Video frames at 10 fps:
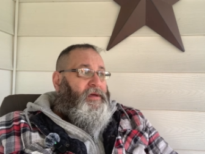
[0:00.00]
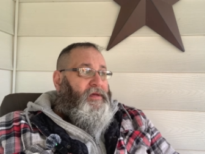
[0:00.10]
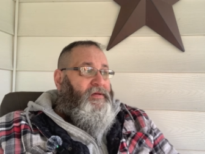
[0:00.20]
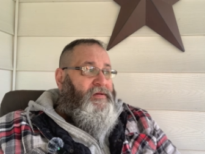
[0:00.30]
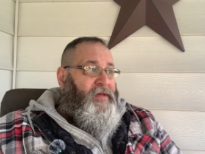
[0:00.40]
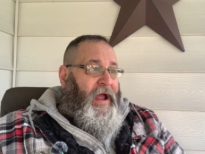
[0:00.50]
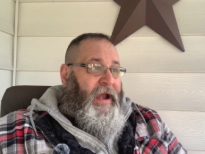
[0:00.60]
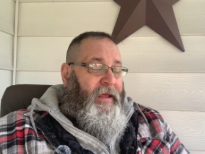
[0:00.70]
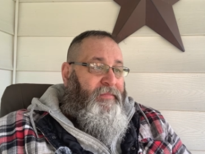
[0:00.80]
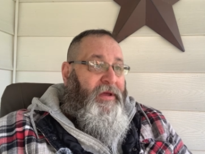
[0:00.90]
the
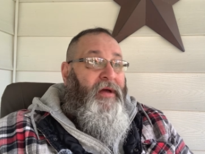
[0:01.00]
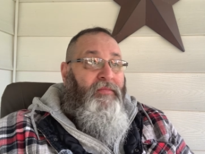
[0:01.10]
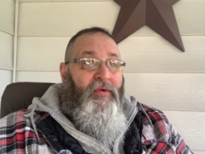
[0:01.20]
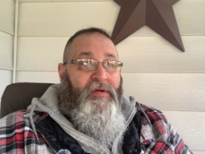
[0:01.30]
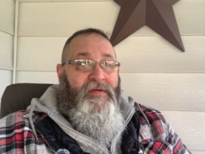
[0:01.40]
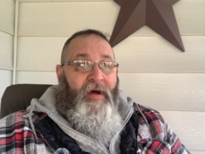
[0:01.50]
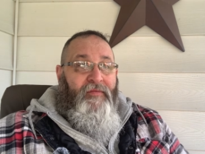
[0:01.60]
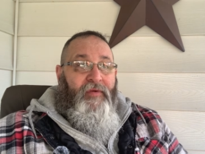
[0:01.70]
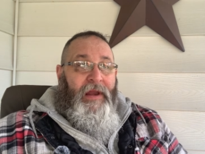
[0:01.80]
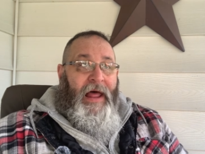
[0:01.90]
society become more
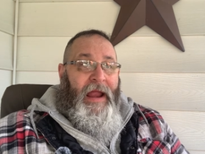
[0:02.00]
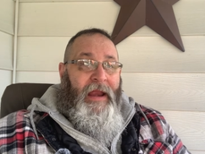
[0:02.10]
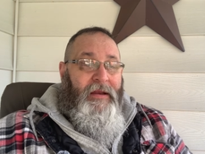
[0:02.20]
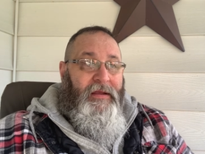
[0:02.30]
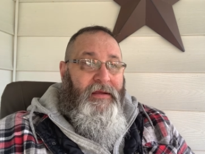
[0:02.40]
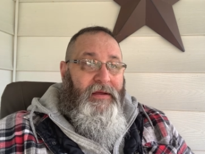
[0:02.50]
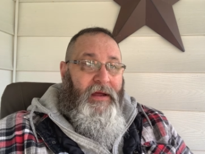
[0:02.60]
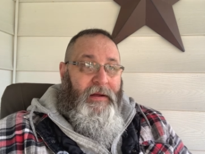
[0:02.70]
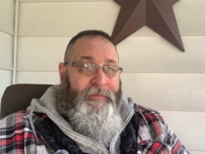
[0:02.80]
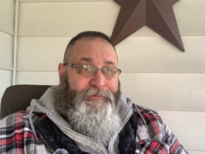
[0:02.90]
self-reliant,
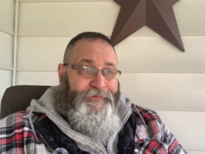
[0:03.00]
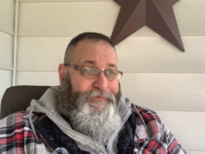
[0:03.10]
and